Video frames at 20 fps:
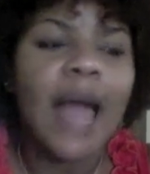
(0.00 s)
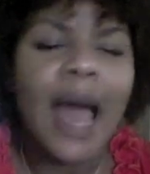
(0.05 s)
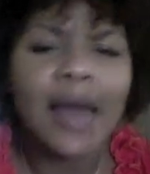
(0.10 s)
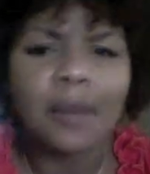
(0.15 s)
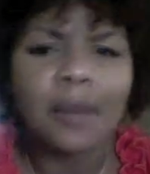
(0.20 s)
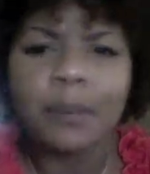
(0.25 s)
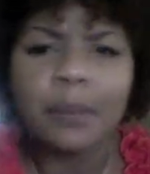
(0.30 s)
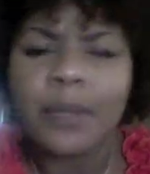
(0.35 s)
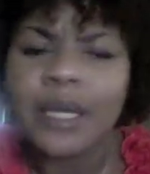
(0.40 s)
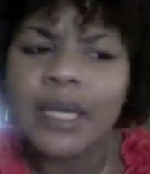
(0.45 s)

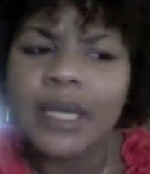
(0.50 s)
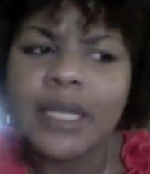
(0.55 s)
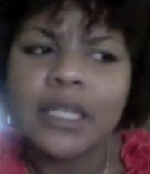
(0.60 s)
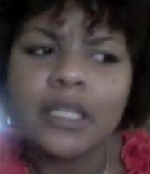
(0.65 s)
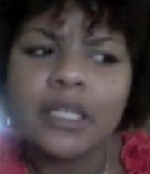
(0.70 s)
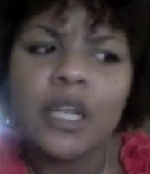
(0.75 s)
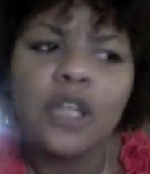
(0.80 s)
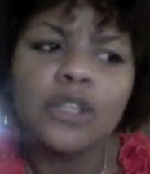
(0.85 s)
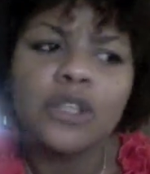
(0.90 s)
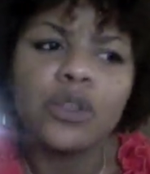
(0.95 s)
out of
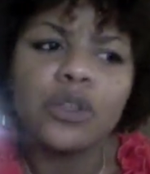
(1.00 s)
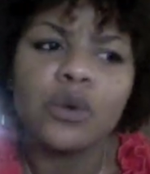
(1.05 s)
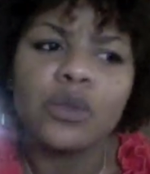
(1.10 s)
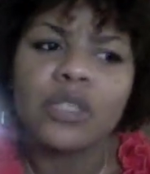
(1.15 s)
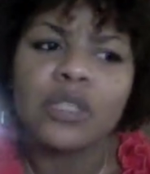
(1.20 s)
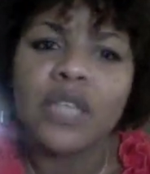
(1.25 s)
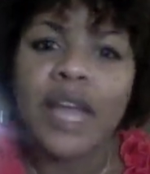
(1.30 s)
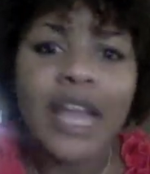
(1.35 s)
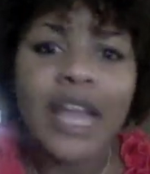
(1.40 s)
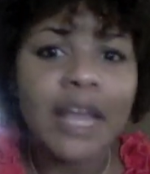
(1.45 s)
playing
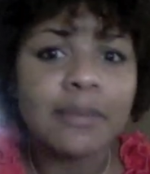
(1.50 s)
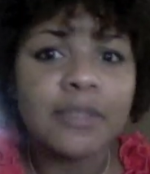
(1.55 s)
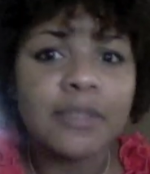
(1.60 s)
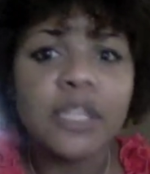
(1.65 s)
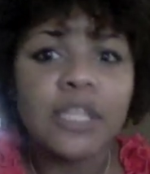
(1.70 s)
those games.